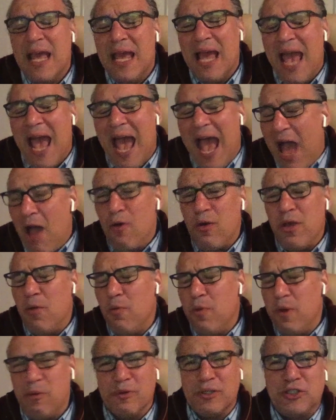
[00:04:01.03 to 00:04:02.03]
how can
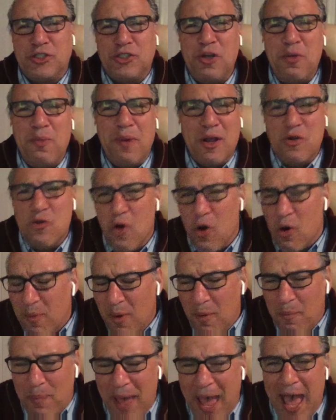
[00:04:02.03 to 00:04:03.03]
we resume a
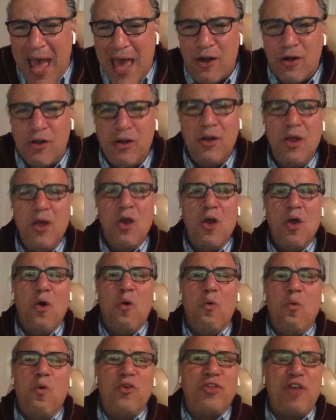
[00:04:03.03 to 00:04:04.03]
normal pattern
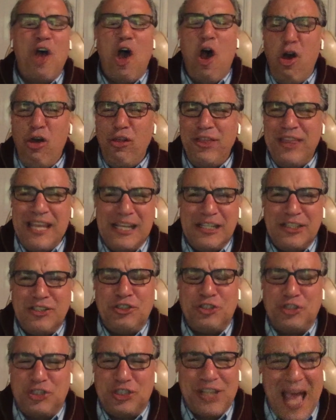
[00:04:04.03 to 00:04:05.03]
with all these
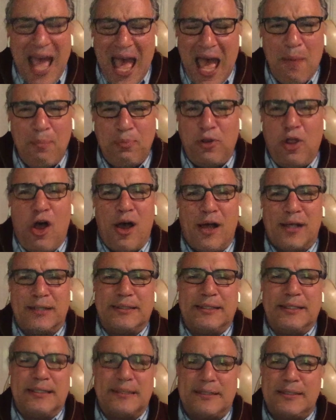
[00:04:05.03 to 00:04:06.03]
job
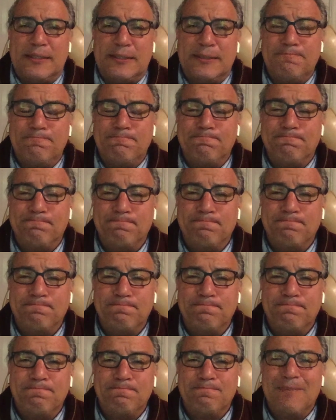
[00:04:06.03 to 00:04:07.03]
losses?
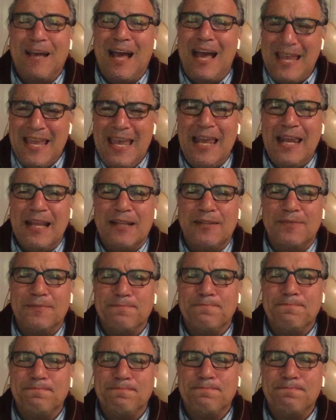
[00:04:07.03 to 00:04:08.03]
I get it.
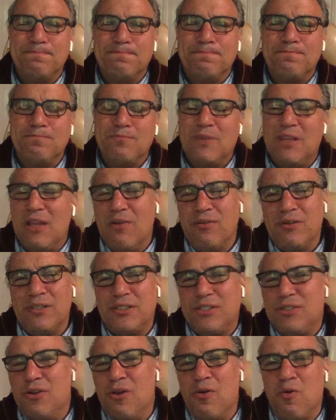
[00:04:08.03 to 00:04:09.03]
There
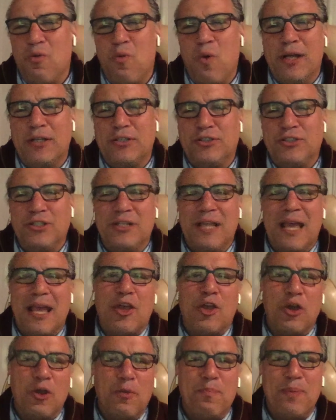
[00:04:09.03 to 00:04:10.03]
is no question that
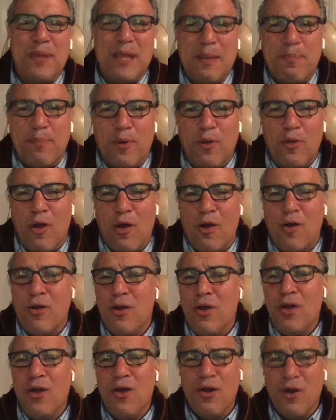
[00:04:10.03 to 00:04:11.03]
good people are
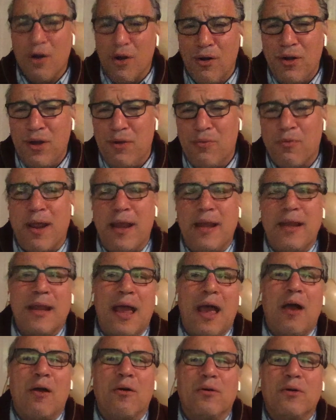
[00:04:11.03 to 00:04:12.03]
hurting right
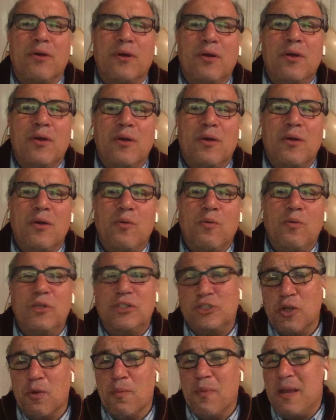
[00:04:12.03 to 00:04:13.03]
now with
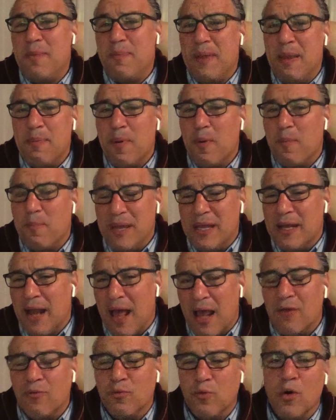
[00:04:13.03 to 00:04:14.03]
so many people being
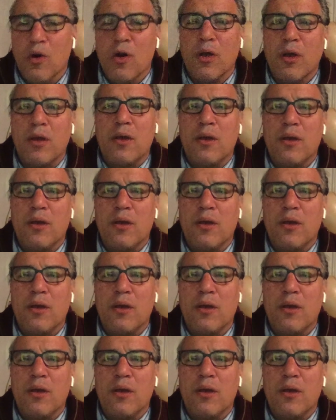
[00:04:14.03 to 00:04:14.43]
out of work.